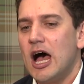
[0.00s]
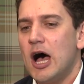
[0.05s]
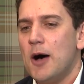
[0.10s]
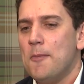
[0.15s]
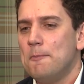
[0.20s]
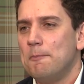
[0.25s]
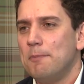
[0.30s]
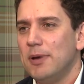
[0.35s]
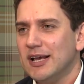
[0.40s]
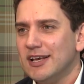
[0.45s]
Our
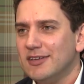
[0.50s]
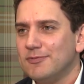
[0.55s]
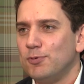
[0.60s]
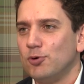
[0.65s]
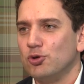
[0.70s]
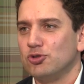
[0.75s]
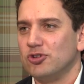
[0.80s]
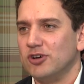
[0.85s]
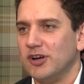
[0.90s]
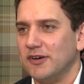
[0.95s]
biggest
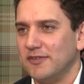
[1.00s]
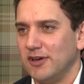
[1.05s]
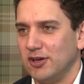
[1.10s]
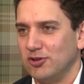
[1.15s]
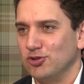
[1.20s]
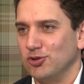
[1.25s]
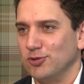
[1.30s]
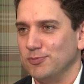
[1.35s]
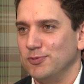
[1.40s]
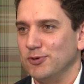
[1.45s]
portion of
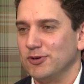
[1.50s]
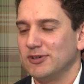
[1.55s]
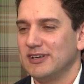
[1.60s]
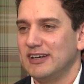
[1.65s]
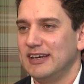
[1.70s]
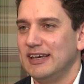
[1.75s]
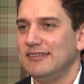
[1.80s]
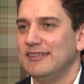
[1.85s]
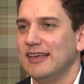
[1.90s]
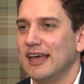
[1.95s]
our short book
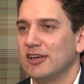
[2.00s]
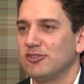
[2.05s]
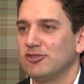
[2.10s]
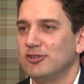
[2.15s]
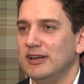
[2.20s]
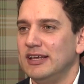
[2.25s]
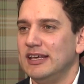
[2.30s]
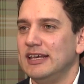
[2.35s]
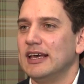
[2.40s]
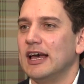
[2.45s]
is
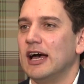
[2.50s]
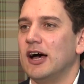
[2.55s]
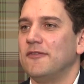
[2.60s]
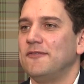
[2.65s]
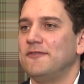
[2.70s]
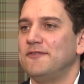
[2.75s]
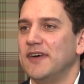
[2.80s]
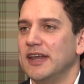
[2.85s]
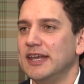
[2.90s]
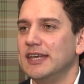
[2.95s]
actually our
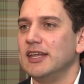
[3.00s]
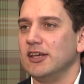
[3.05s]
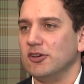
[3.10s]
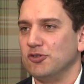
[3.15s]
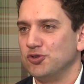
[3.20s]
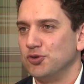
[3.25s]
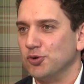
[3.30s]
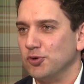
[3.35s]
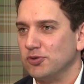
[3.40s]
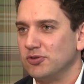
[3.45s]

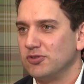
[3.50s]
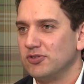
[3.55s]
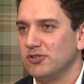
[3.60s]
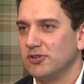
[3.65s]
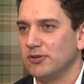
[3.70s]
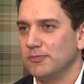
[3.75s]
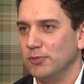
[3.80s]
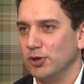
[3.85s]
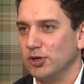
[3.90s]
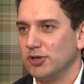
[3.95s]
funding short
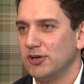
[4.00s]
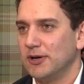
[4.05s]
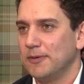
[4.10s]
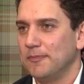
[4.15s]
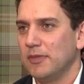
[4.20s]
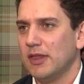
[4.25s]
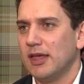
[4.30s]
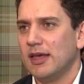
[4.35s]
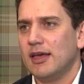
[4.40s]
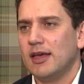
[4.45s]
book.
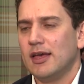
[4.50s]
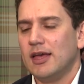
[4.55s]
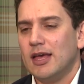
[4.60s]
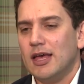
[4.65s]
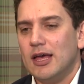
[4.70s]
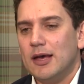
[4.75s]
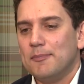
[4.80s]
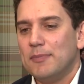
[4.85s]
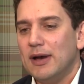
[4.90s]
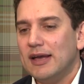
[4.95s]

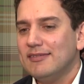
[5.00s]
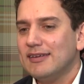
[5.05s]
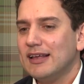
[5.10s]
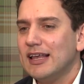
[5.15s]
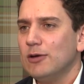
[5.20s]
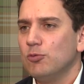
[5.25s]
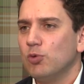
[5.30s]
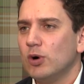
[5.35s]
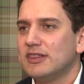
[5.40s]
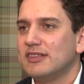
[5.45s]

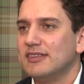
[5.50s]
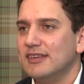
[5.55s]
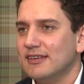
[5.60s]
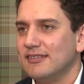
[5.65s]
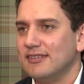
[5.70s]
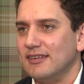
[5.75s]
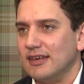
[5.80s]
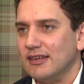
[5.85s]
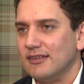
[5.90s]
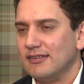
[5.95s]
Basically what
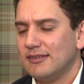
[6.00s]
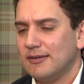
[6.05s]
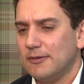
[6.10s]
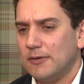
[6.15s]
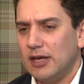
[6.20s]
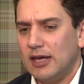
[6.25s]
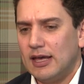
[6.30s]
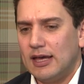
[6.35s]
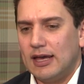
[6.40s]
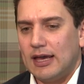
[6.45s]
this is
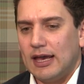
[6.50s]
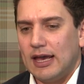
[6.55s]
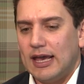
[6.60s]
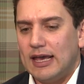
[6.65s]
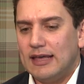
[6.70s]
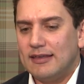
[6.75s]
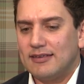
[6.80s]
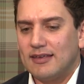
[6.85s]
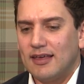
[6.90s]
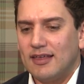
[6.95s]

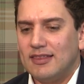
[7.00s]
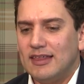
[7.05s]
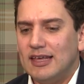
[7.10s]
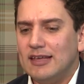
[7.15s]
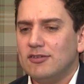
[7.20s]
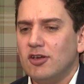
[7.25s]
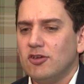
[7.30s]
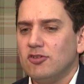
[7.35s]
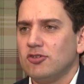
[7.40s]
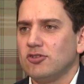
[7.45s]

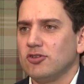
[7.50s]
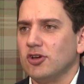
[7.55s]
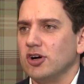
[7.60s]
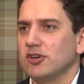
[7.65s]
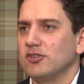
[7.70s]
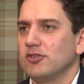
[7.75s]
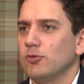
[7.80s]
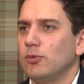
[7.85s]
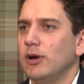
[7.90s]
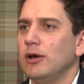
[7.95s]
these are
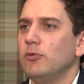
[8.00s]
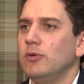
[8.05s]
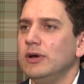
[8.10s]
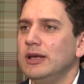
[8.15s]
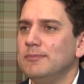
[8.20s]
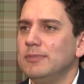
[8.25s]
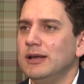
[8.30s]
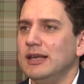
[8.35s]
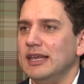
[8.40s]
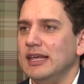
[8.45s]
stocks where
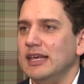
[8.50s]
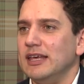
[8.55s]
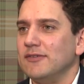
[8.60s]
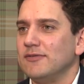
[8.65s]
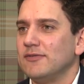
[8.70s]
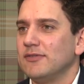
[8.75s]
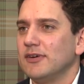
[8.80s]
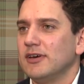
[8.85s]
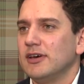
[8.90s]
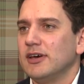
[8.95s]
we
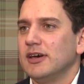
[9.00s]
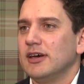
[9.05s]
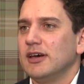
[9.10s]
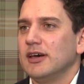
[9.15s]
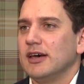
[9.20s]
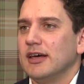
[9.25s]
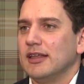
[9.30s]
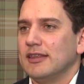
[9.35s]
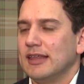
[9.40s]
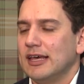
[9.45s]
believe
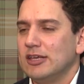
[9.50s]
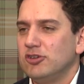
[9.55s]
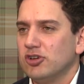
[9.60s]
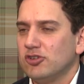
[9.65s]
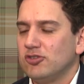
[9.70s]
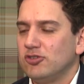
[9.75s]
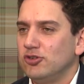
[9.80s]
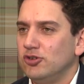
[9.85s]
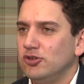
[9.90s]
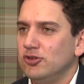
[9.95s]
they
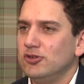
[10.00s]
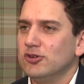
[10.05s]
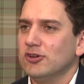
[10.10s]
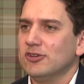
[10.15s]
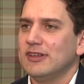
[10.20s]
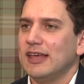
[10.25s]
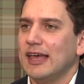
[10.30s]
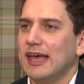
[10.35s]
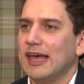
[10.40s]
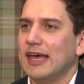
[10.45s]
just do
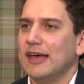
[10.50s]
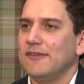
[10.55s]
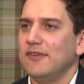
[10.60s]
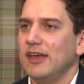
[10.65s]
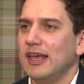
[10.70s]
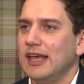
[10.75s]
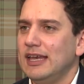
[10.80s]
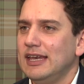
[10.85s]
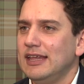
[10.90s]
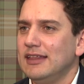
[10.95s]
not have
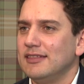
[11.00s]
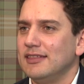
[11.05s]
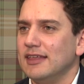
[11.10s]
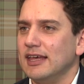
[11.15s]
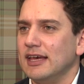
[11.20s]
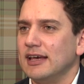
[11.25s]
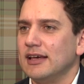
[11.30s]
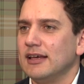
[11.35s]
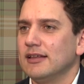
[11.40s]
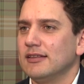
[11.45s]

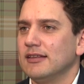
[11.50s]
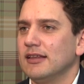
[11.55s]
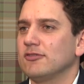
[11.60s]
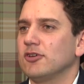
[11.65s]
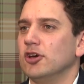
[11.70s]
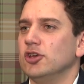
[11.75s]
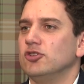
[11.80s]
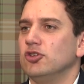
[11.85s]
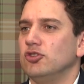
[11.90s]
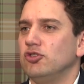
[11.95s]
anything that's
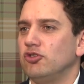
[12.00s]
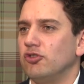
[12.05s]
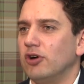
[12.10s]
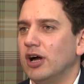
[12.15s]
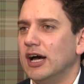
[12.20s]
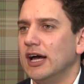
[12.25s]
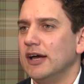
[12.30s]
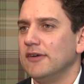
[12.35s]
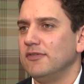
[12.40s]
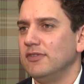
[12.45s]
going to
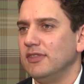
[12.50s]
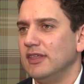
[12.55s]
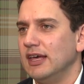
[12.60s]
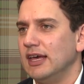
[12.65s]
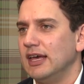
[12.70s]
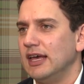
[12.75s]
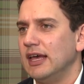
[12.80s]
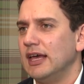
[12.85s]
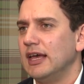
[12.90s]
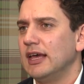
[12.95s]
drive
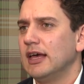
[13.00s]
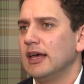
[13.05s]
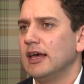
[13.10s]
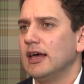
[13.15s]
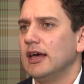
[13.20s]
their